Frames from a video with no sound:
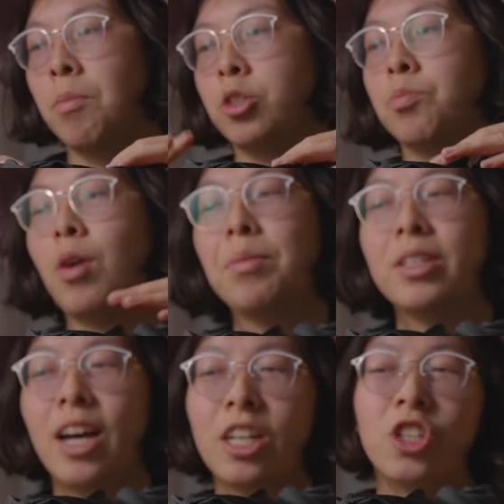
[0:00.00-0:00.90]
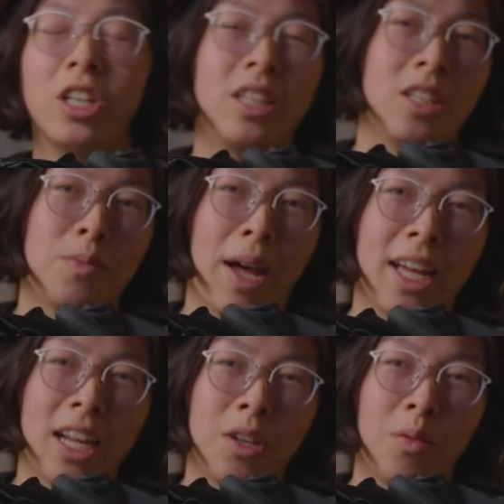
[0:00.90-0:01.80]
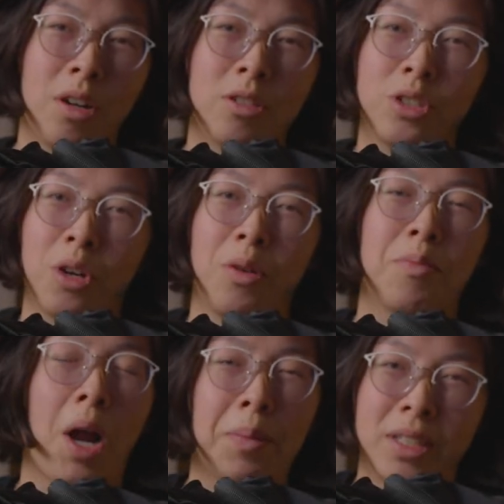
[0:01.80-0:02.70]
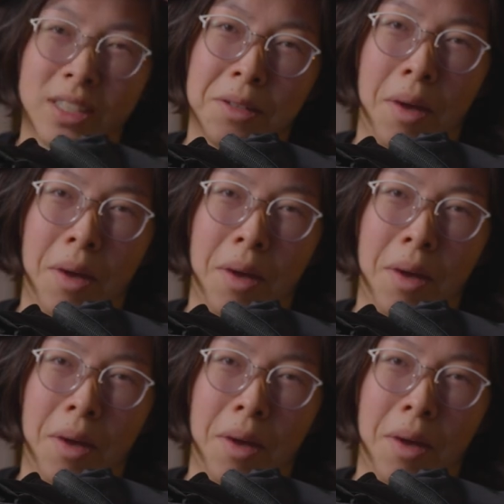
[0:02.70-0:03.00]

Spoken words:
but you're probably not chucking this bag anywhere, so it probably doesn't